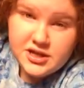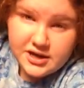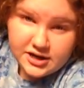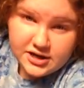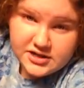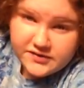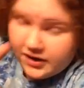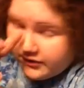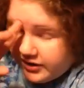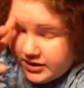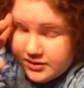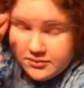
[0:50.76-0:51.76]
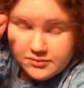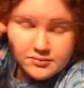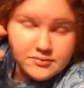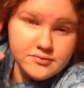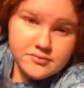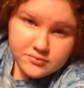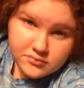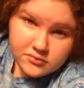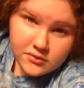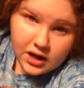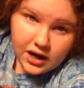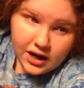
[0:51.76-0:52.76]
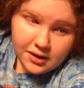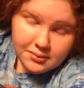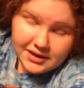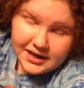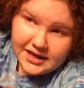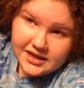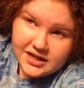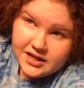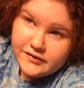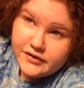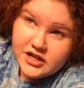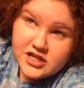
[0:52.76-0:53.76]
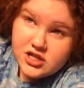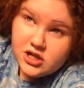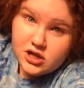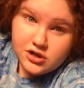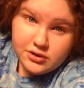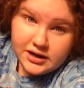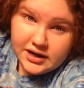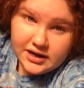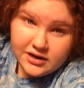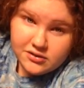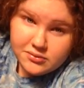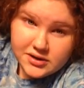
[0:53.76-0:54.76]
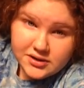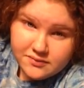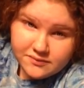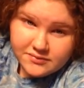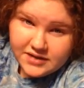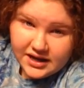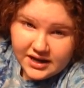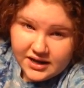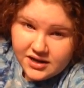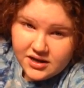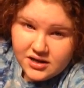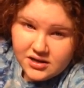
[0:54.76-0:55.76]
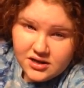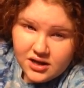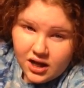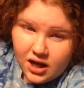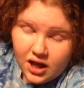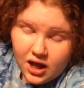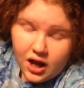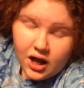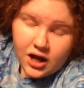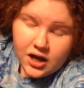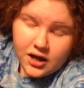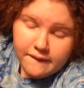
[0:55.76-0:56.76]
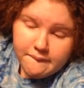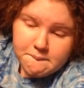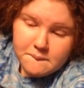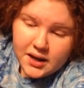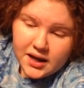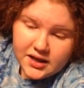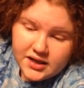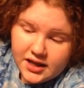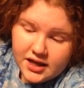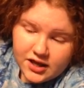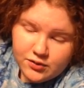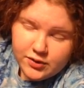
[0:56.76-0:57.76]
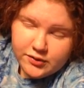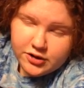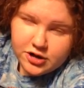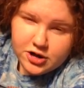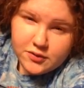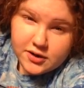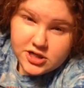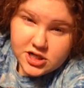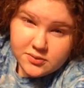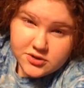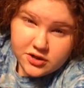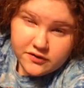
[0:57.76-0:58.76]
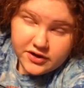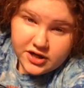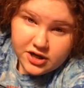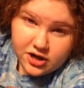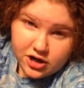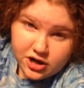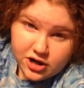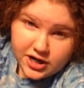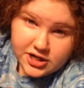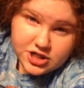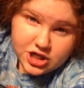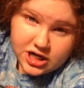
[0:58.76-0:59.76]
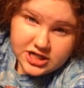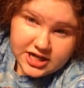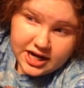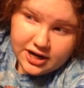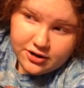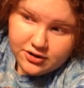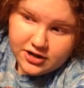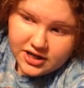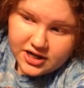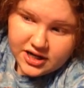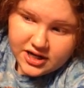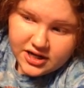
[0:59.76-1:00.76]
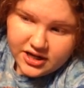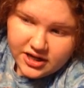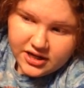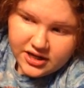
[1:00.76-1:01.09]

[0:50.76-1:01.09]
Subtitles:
the narrative of it. I can't think of what it's called right now, but, yeah. And then we were gonna watch an episode of ER and jot down, like,